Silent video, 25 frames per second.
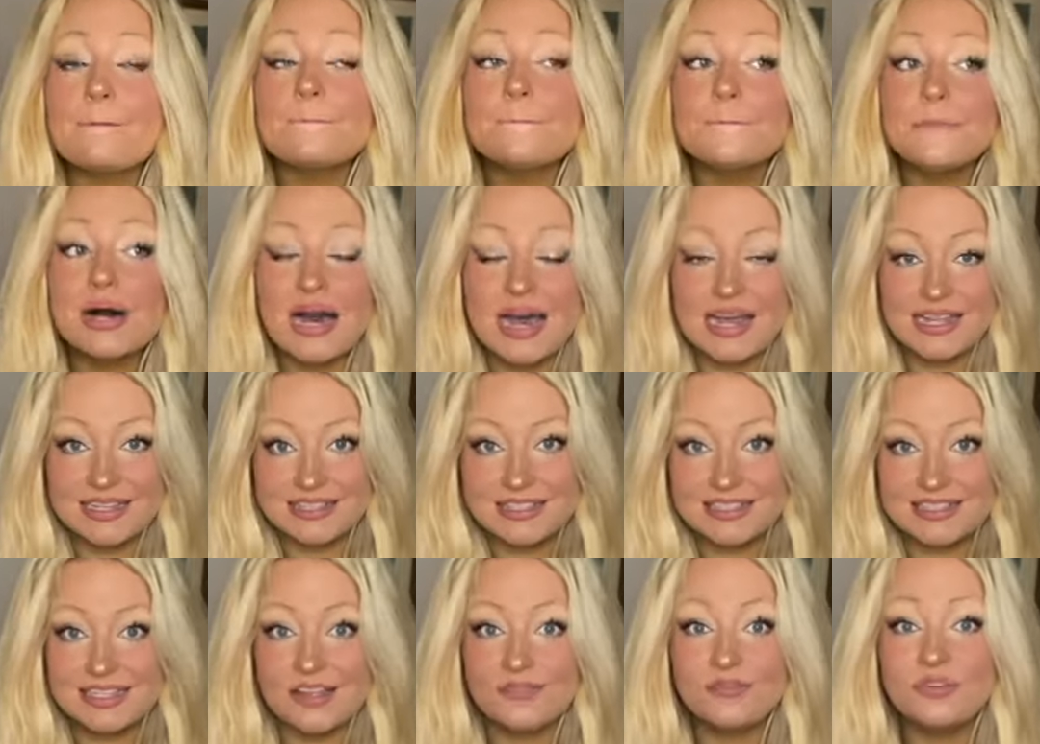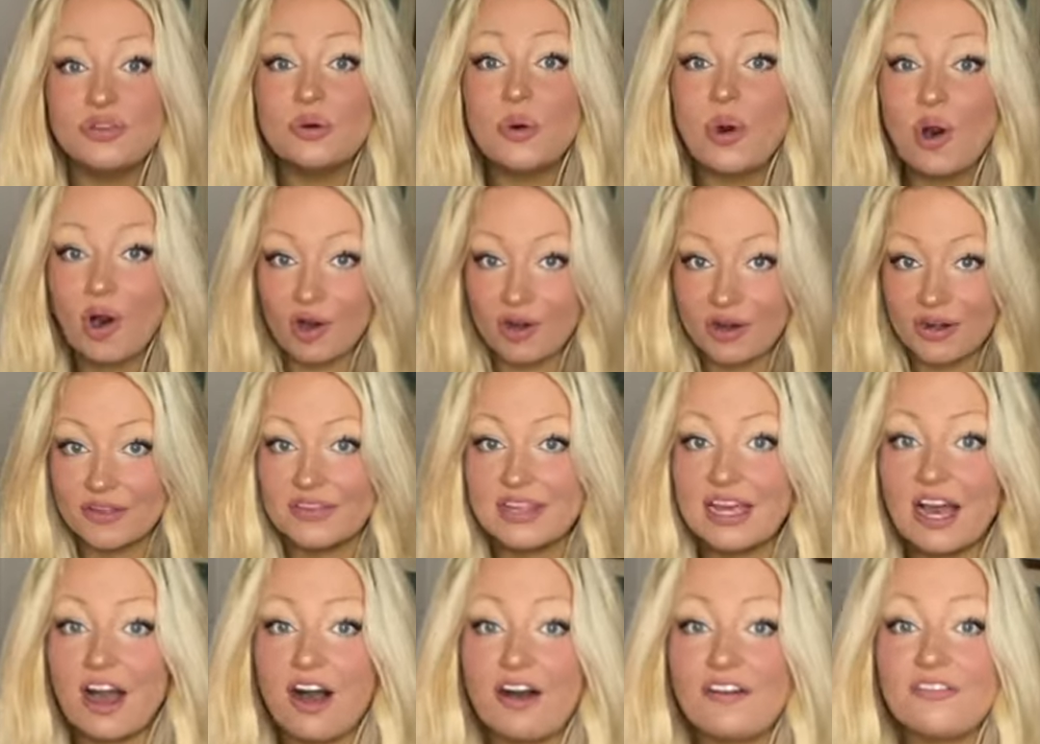But if you are in
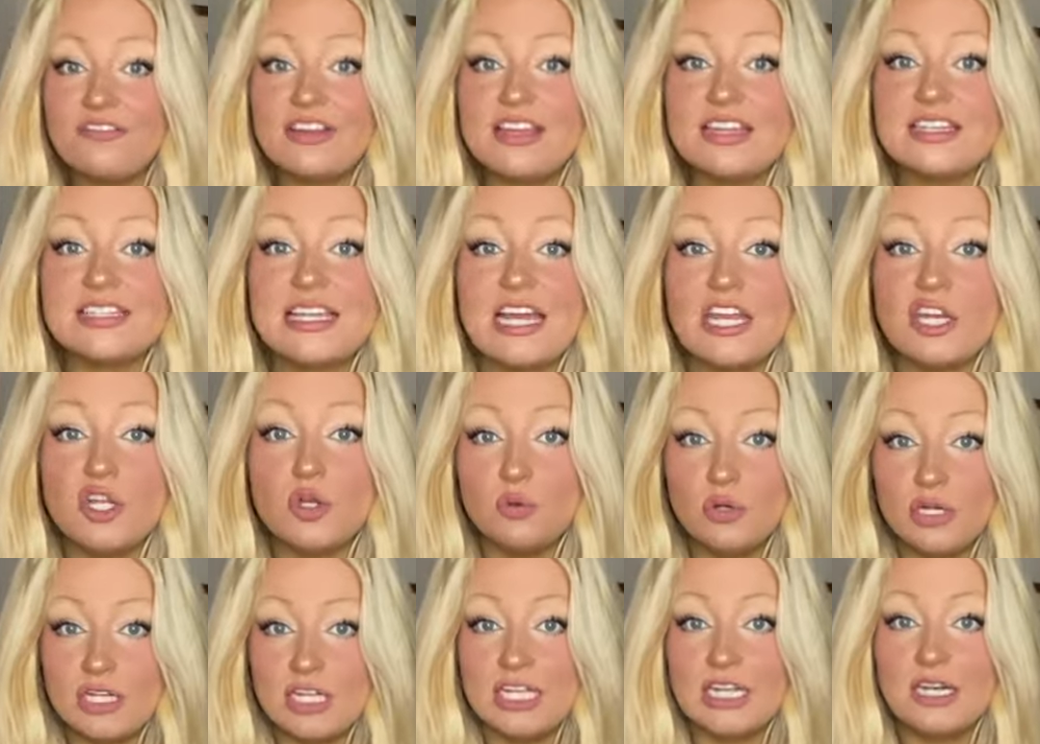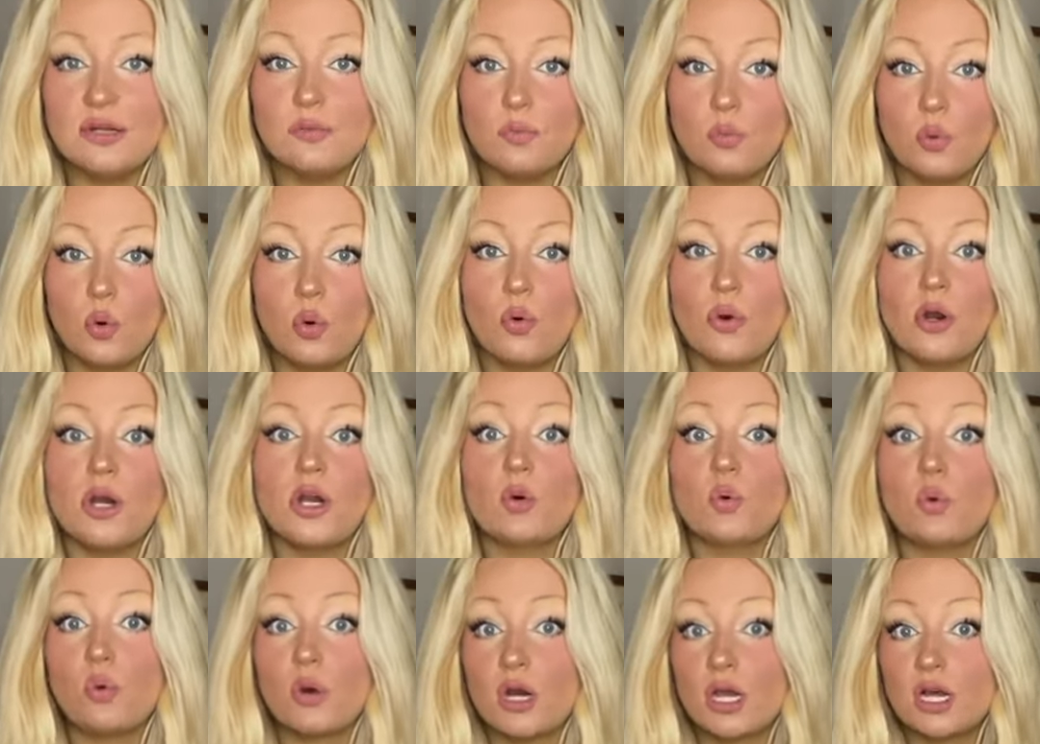the office and you need more
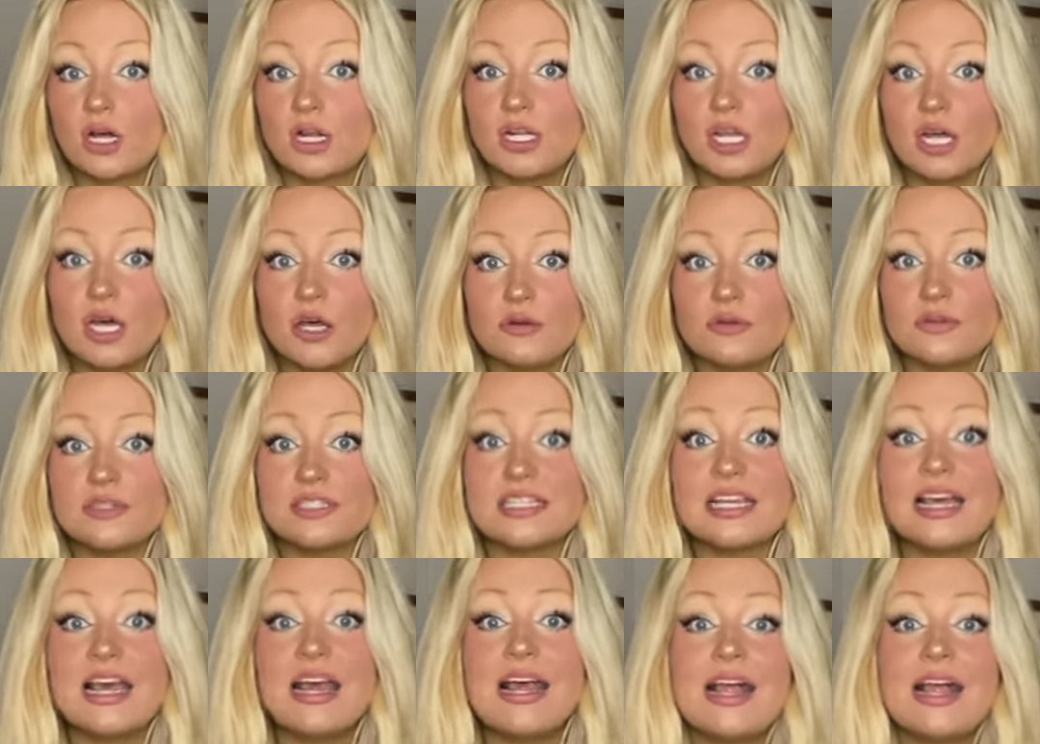work clothes,